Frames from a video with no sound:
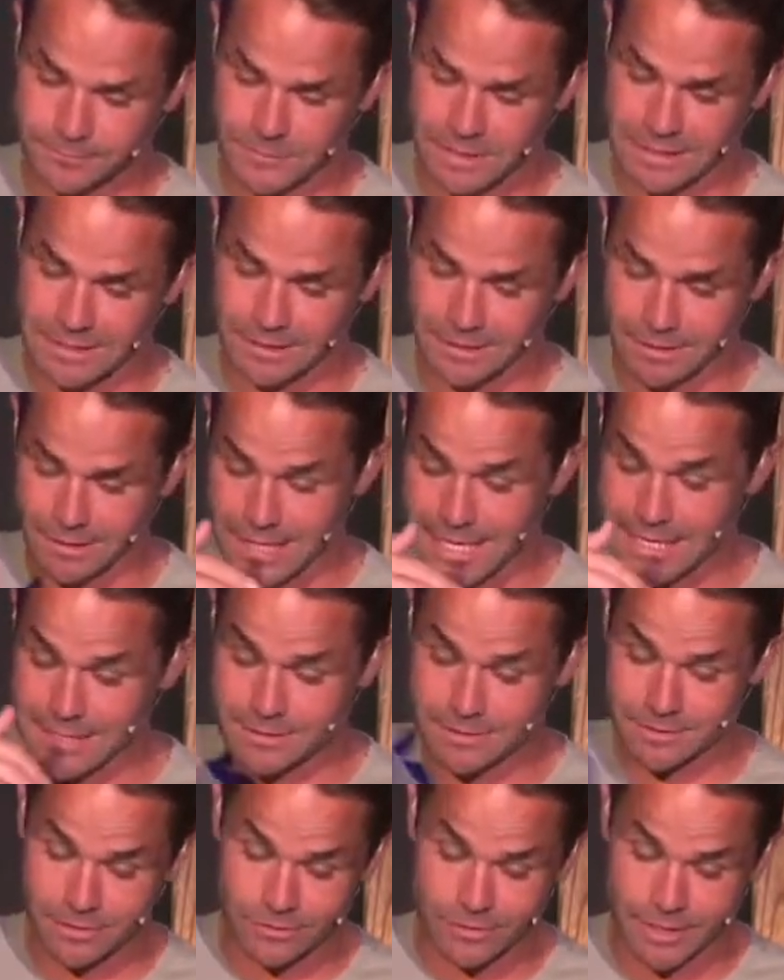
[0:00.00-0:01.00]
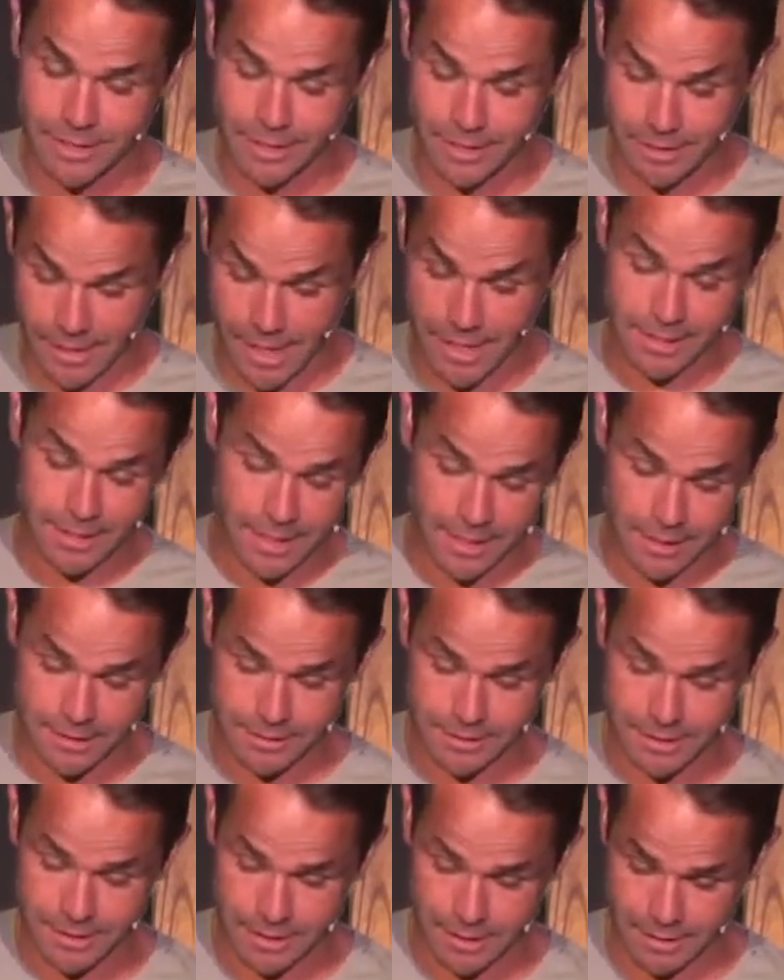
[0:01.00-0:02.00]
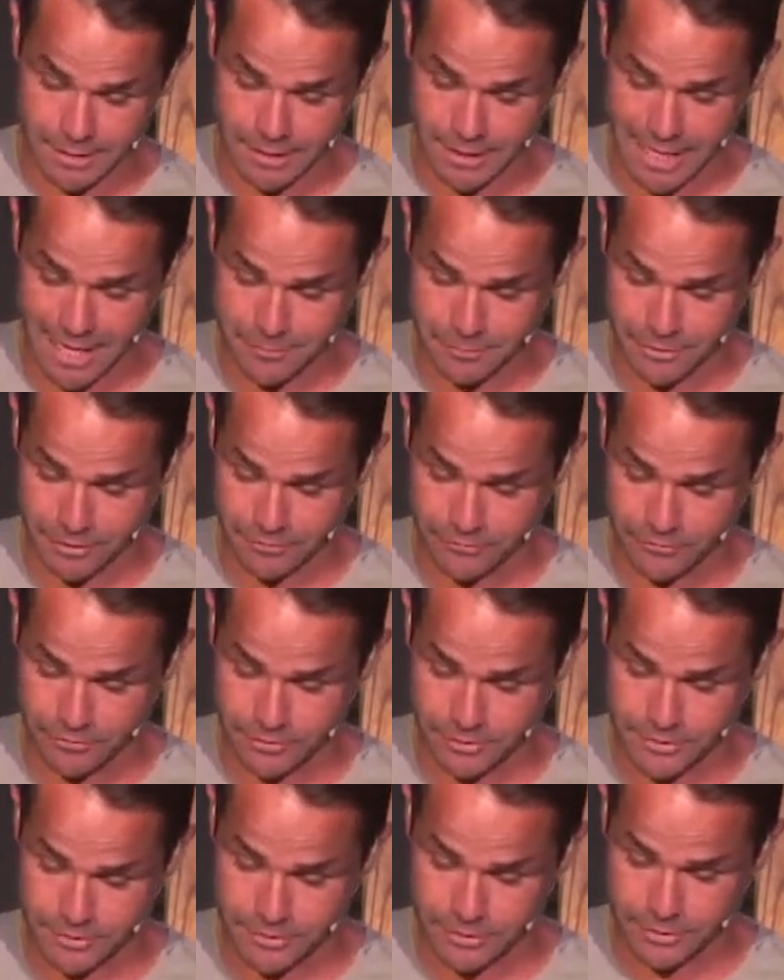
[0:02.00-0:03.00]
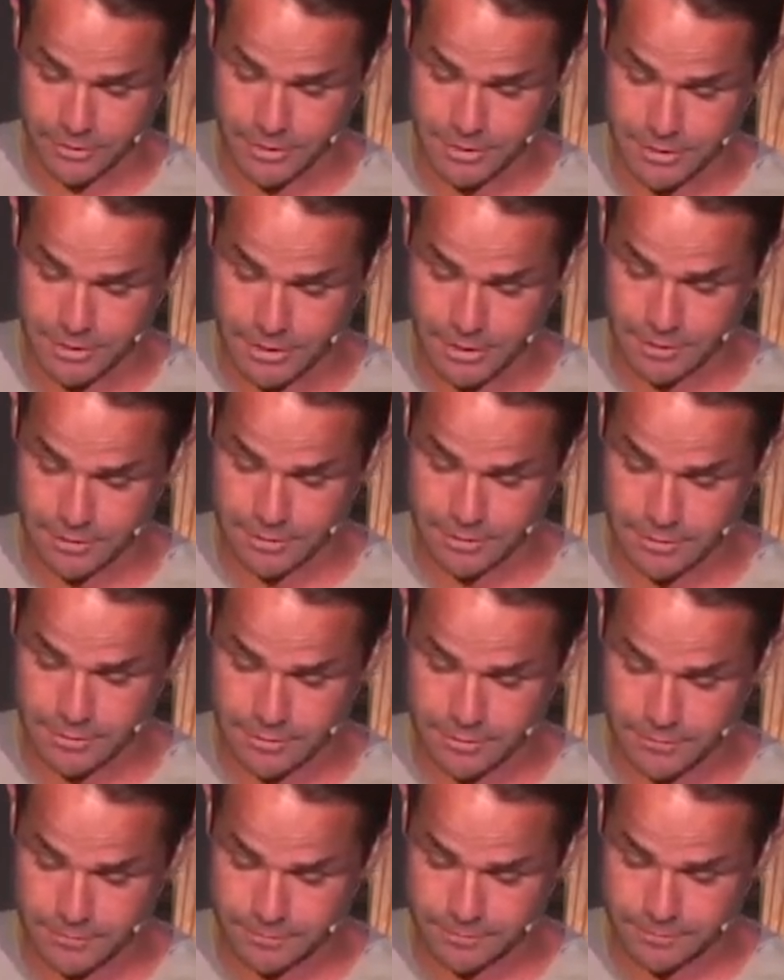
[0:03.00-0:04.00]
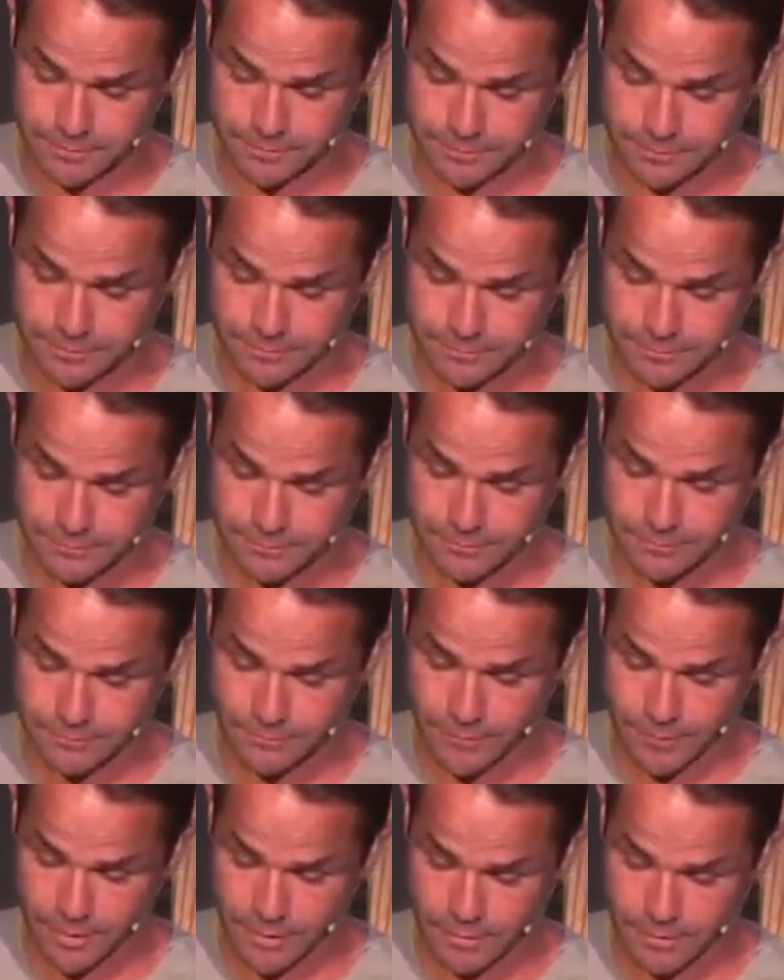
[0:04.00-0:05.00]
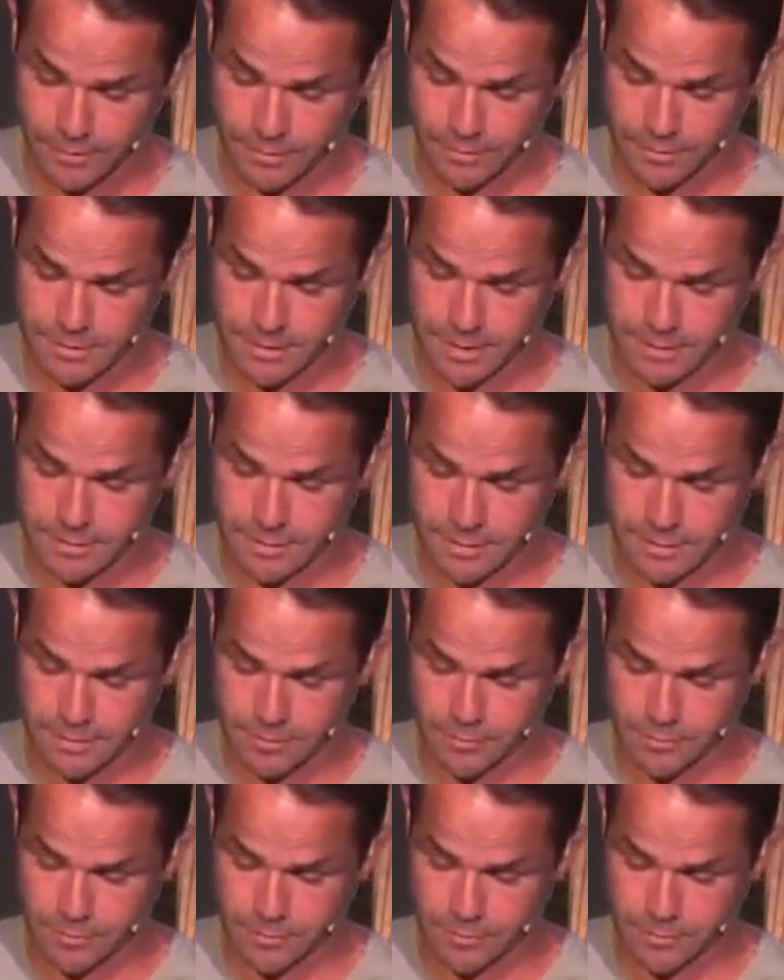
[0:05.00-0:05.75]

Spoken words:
And then the last three, 8, 9, and 10, I think happen in verse 36. It says this,